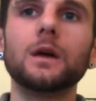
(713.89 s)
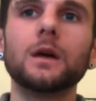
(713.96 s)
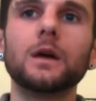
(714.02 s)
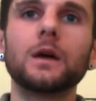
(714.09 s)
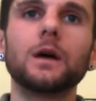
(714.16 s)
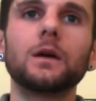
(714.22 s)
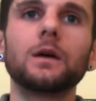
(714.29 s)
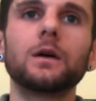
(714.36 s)

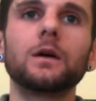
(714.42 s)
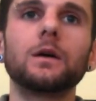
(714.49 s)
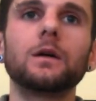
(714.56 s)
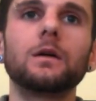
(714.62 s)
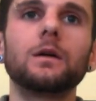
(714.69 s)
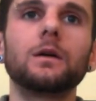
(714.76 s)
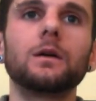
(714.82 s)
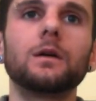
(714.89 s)
kind
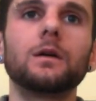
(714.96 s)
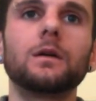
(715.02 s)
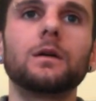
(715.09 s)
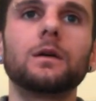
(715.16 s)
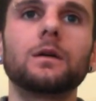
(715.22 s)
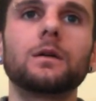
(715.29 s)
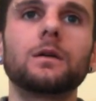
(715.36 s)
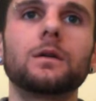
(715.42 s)

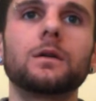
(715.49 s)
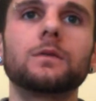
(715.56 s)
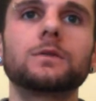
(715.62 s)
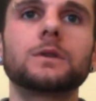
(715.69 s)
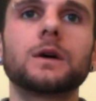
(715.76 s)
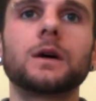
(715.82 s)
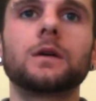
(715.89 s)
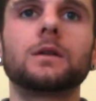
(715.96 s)

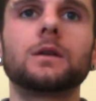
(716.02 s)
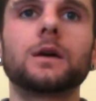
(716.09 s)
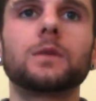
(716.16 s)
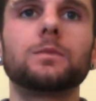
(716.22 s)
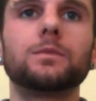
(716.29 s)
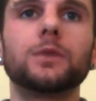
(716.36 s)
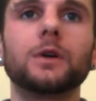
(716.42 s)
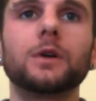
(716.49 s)
of like
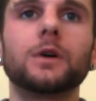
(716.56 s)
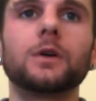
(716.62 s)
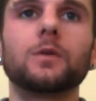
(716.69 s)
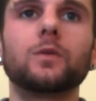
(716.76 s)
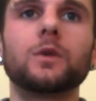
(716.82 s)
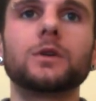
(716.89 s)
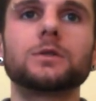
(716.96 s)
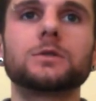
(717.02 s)
Blair
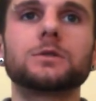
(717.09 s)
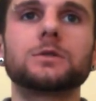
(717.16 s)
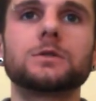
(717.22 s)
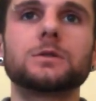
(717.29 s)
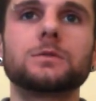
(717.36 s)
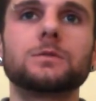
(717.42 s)
Witch